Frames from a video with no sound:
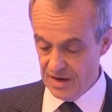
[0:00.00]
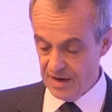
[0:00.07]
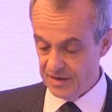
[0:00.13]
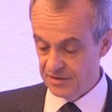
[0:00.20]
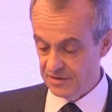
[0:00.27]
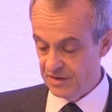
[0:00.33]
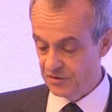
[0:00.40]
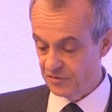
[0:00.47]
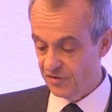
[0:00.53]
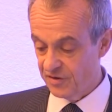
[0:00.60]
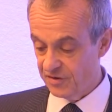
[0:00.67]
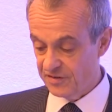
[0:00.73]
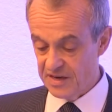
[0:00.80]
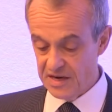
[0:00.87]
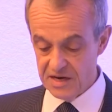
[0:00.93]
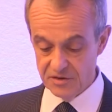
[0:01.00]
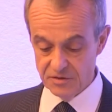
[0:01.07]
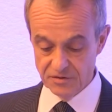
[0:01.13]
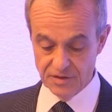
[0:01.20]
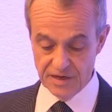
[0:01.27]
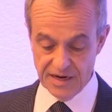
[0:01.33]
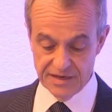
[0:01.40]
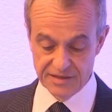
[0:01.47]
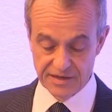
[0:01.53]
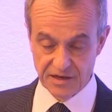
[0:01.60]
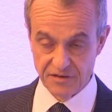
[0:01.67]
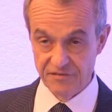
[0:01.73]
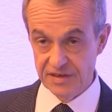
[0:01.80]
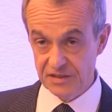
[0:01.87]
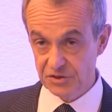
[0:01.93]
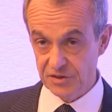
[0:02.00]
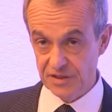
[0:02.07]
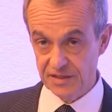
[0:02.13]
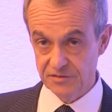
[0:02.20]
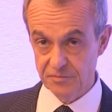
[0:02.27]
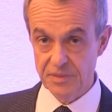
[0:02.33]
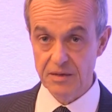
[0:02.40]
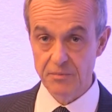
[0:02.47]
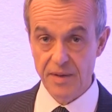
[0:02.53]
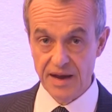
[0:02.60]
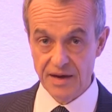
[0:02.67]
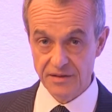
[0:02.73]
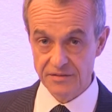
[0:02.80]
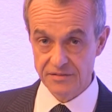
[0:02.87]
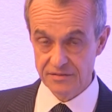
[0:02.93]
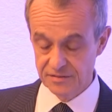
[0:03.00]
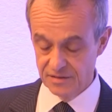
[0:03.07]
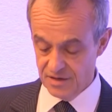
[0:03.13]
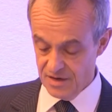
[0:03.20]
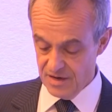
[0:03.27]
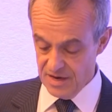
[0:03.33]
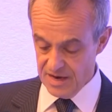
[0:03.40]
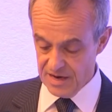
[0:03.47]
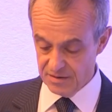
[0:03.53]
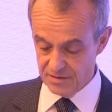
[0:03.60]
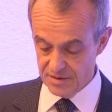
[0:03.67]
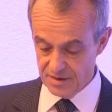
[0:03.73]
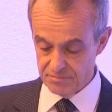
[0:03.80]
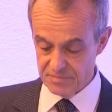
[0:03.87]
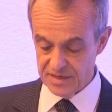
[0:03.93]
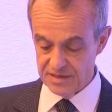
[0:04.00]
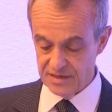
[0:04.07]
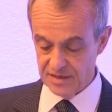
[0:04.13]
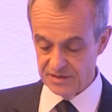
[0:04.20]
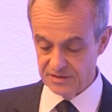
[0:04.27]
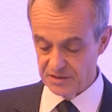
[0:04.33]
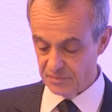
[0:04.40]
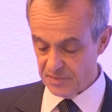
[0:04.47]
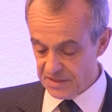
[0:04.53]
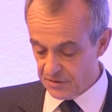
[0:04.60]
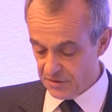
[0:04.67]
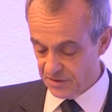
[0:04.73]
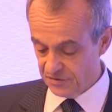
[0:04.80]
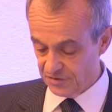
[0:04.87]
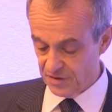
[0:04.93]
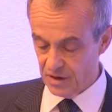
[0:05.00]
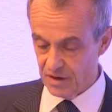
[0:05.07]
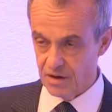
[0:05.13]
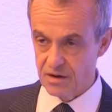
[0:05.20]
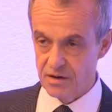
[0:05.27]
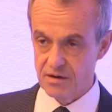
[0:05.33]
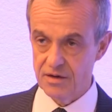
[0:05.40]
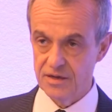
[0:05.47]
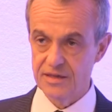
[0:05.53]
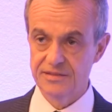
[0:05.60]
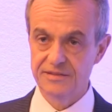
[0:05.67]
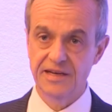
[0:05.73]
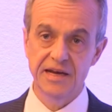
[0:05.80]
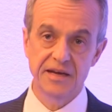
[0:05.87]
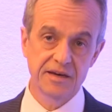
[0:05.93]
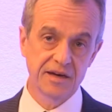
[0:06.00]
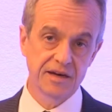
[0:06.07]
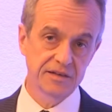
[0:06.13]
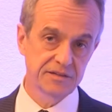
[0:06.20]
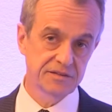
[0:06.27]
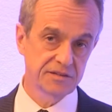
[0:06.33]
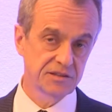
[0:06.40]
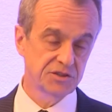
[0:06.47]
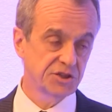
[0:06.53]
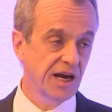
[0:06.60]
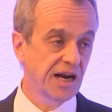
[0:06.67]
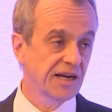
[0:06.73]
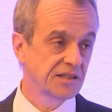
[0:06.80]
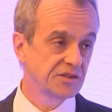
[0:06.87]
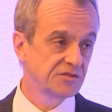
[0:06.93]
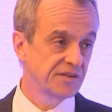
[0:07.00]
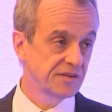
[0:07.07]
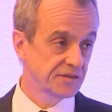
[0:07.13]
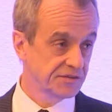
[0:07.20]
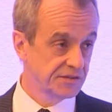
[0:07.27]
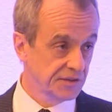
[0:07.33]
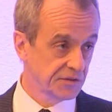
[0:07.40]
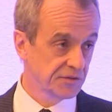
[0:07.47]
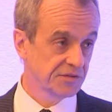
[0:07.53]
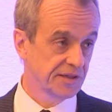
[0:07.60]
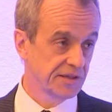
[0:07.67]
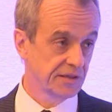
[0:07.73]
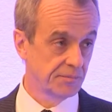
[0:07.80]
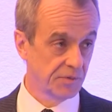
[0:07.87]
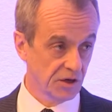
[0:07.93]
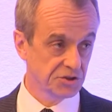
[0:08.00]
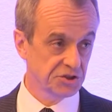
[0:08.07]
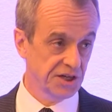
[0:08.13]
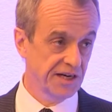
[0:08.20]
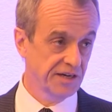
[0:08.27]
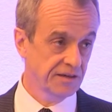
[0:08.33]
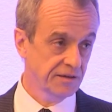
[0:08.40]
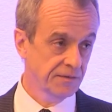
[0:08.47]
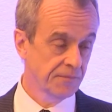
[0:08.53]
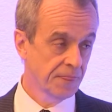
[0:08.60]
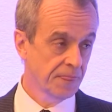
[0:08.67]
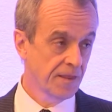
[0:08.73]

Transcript: And as far as I know, in the conventionals, big banks and big intermediaries are taking this challenge very seriously, the blockchain.